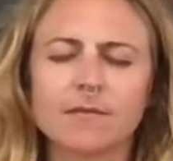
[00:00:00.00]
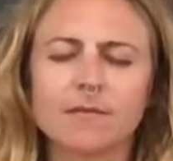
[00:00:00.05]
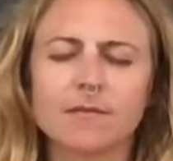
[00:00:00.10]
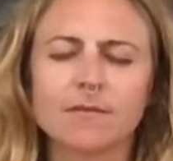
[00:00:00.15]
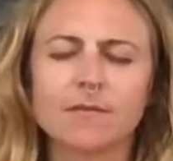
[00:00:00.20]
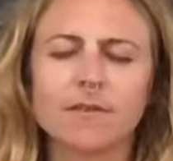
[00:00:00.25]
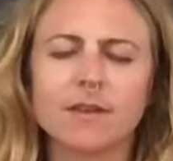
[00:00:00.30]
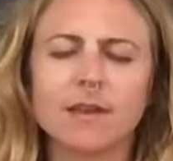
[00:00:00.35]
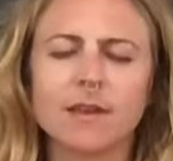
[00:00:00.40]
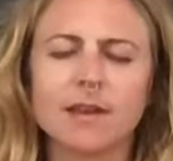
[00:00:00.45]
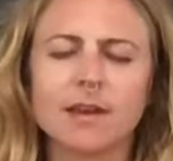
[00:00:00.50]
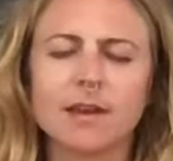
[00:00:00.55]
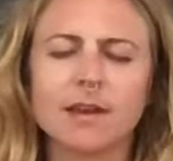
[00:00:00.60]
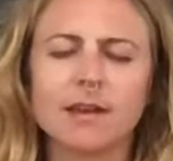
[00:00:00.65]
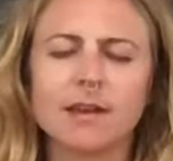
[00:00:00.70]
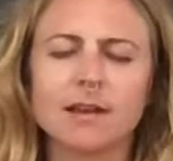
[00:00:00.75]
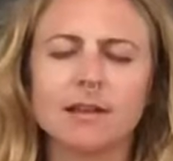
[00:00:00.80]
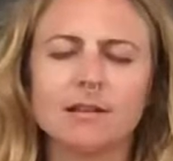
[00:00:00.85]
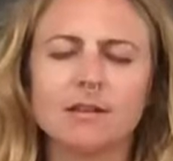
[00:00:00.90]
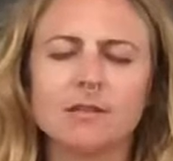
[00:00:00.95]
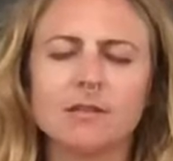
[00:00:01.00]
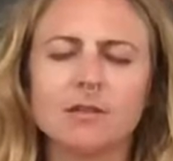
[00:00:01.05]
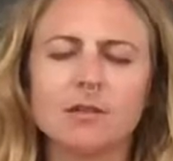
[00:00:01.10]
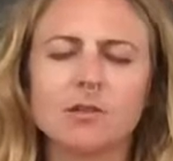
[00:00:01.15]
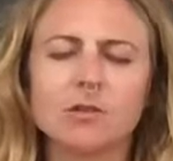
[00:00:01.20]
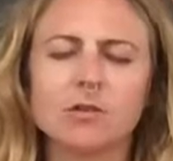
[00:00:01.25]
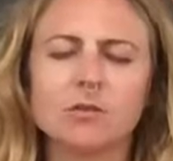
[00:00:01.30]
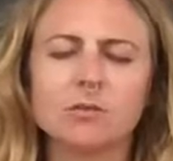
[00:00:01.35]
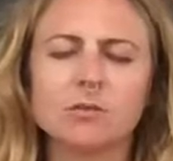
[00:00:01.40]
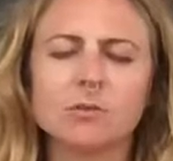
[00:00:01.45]
feeling the
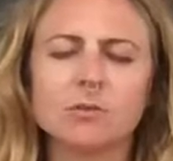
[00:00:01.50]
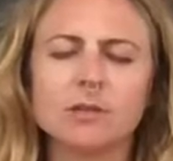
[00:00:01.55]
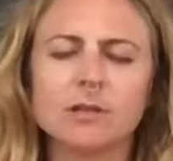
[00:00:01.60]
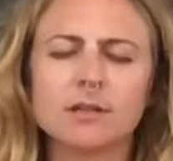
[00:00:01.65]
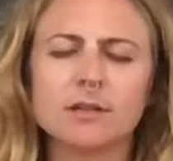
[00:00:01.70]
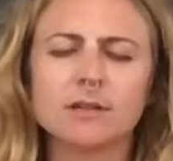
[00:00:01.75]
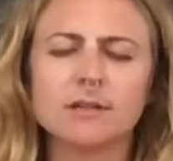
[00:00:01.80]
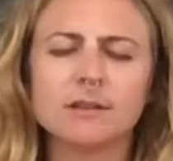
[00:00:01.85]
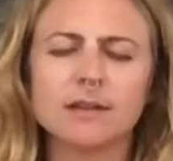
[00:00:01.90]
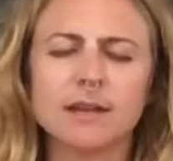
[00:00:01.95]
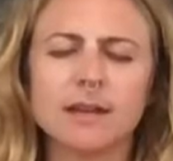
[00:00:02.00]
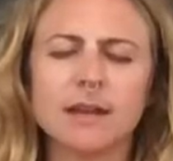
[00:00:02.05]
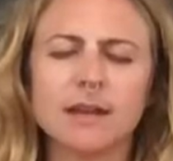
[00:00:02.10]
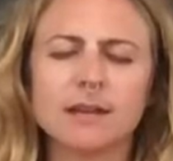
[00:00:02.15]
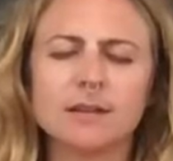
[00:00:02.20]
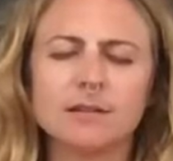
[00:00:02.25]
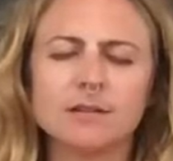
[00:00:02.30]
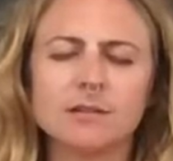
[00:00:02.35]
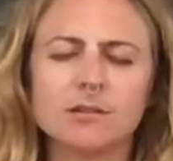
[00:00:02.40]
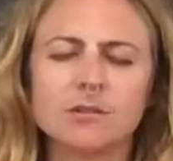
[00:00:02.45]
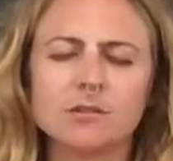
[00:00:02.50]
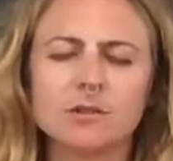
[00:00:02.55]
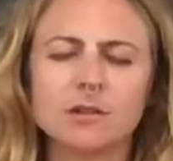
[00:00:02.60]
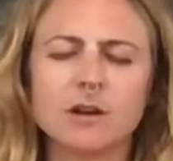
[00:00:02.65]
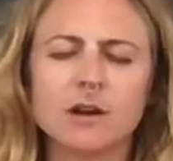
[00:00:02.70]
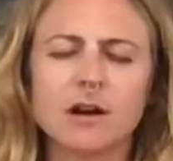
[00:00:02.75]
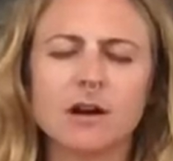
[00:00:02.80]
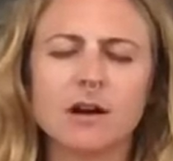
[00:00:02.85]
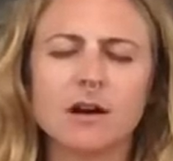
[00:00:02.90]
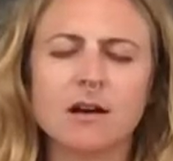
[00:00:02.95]
coolness against your
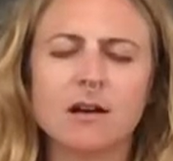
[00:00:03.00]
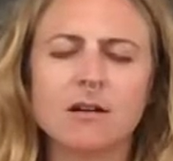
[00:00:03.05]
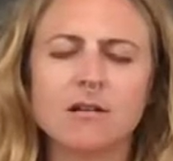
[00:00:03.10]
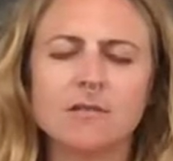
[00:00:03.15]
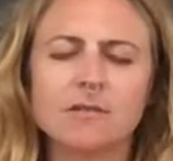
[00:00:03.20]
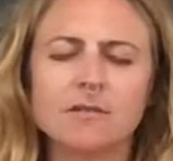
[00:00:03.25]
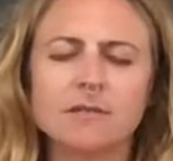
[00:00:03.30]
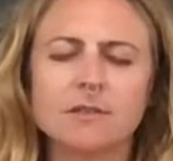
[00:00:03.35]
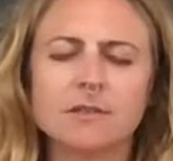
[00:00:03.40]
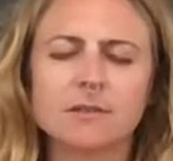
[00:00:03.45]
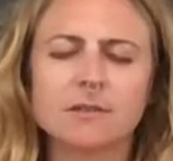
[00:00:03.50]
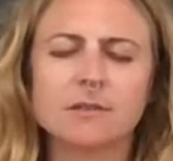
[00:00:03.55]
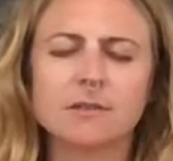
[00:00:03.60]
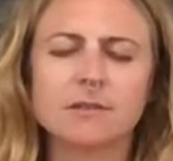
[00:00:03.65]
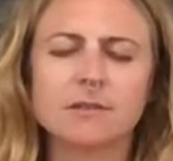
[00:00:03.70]
calves.